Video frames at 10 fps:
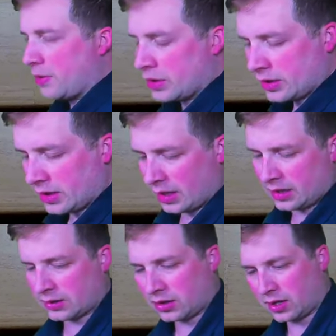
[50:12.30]
we're just gonna
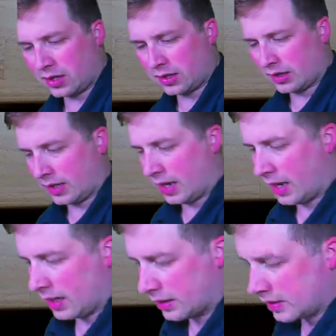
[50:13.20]
insert it into the
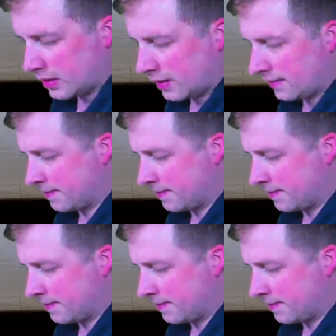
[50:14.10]
case.